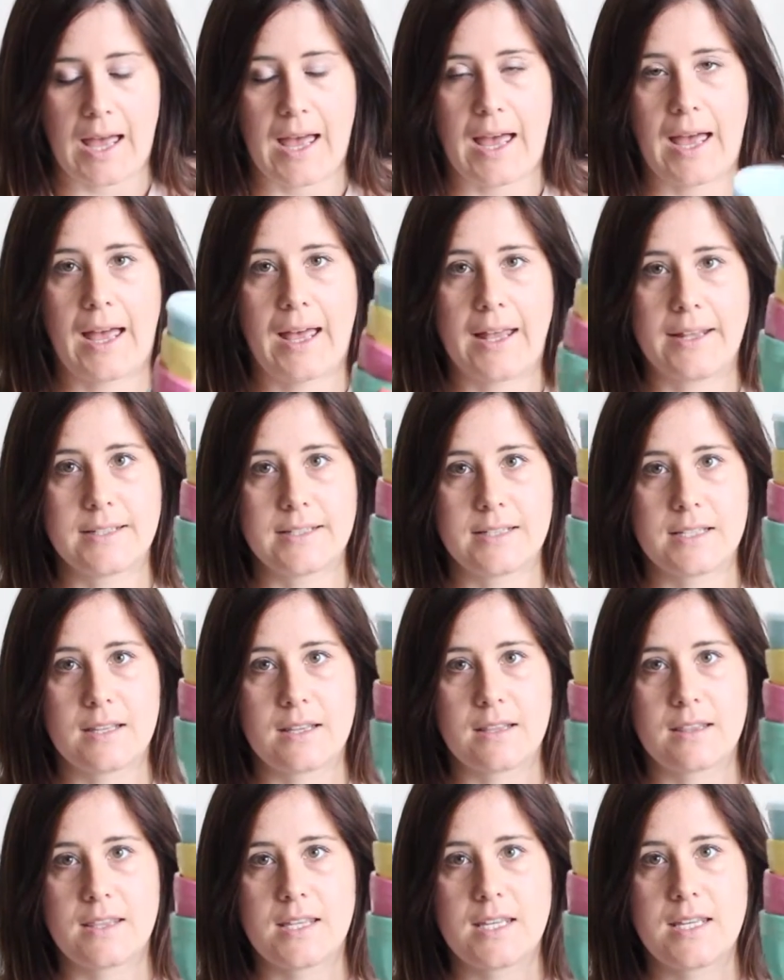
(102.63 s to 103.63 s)
And
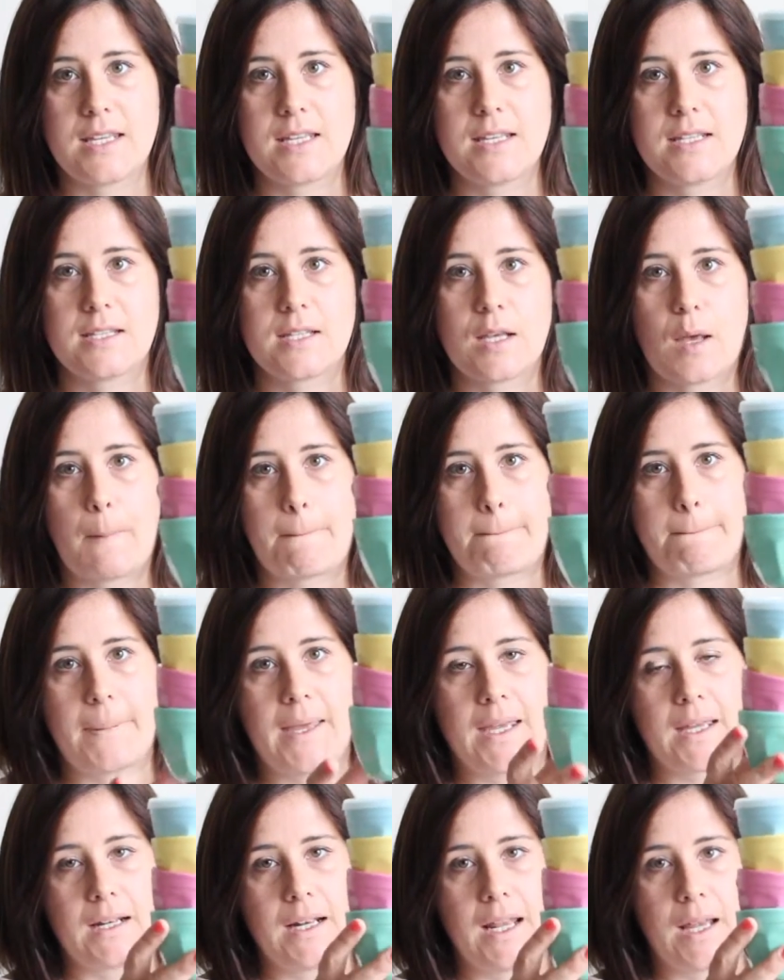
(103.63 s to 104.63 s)
these
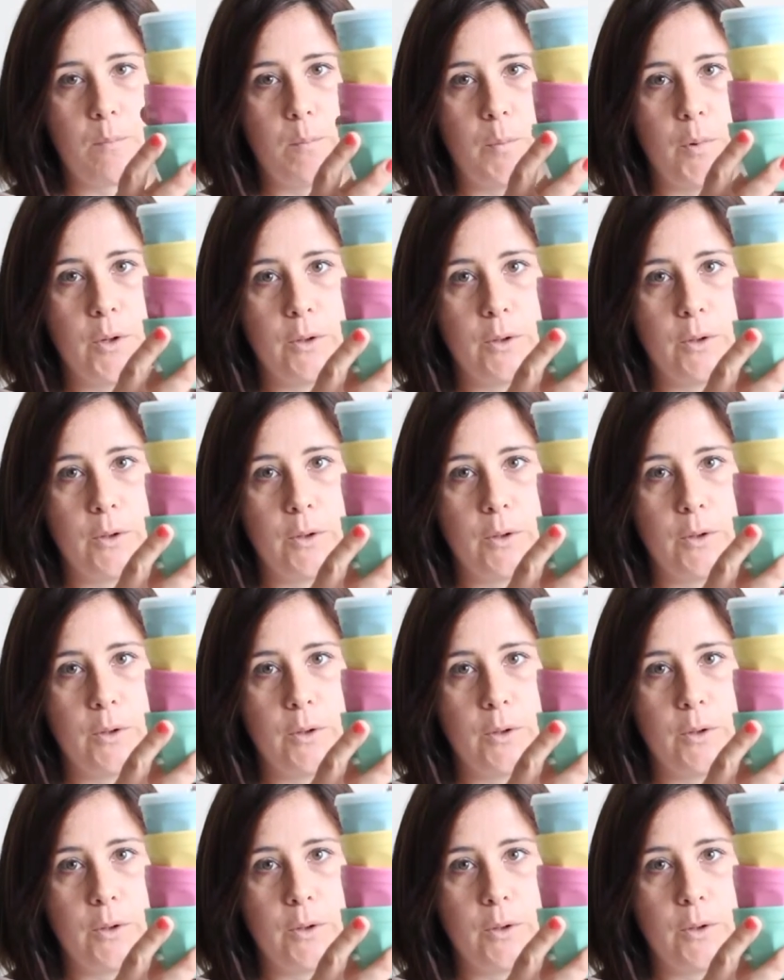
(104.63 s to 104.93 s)
picnic